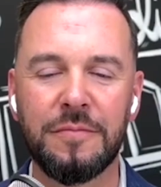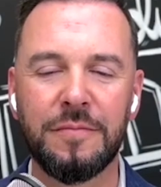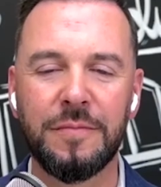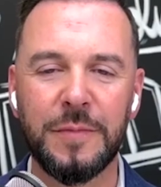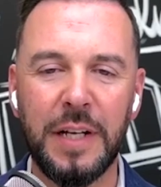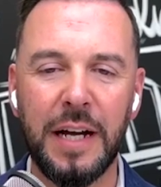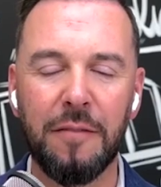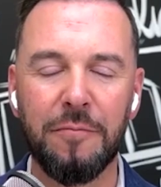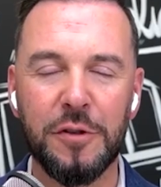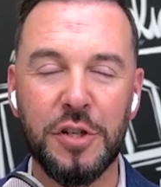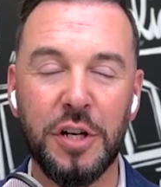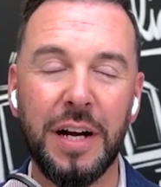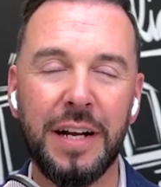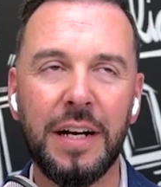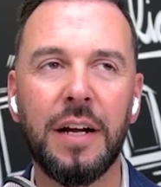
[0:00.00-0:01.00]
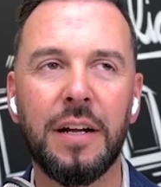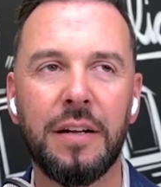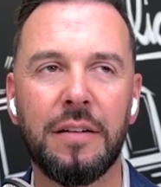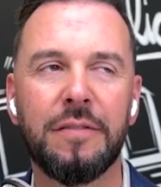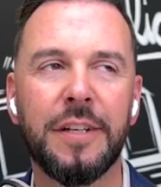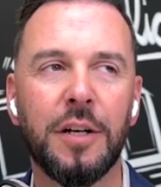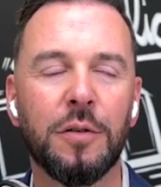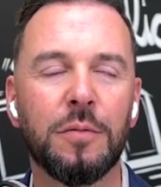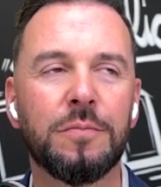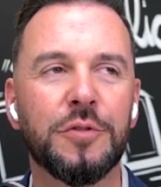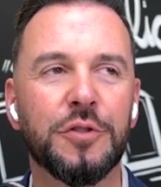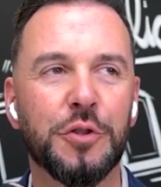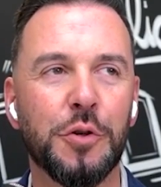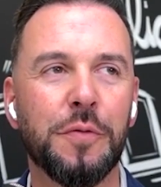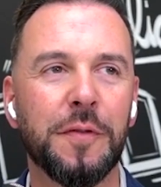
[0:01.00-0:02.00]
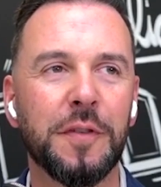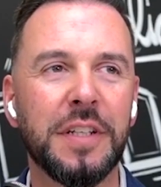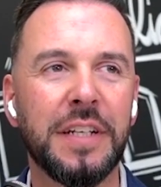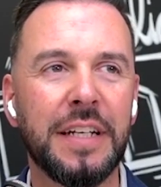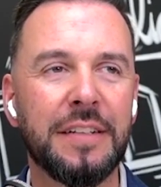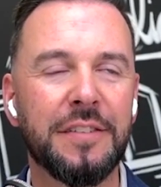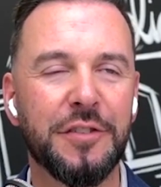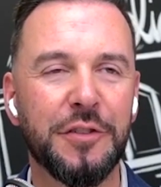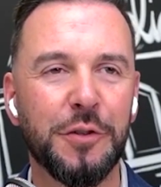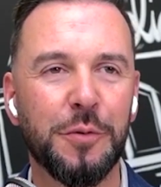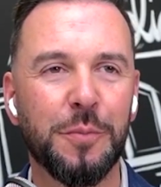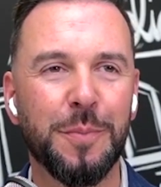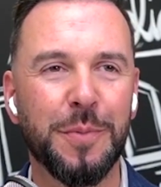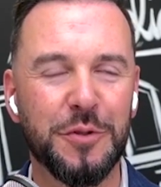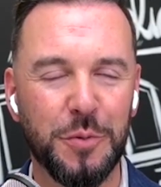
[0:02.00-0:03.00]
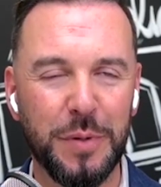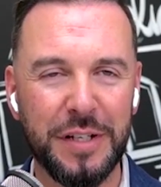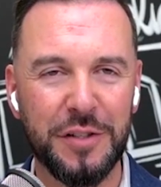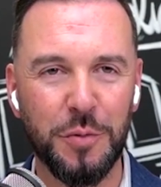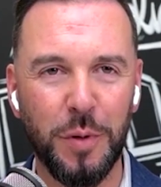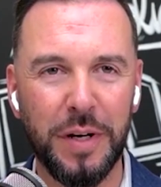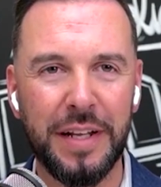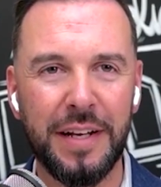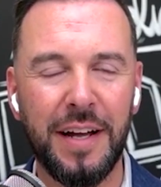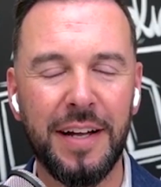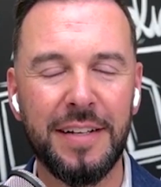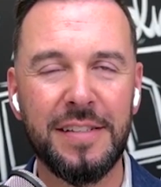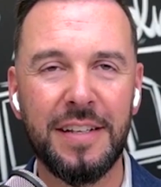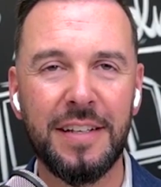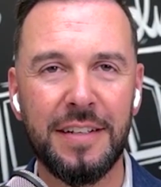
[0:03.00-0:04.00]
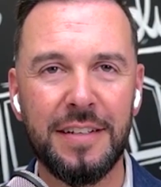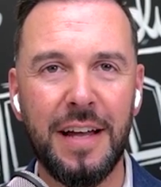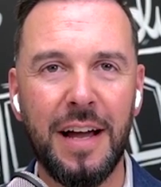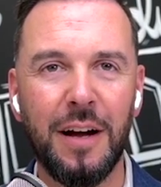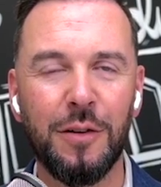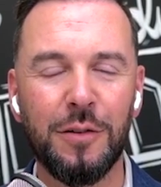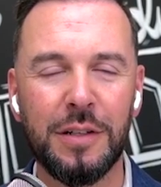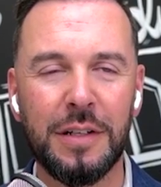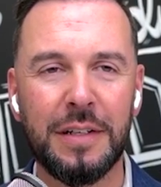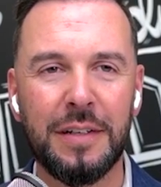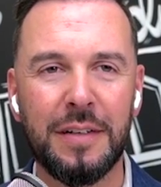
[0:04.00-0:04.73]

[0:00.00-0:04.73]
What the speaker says: Yeah, for sure. And truthfully, to between 2019 and now,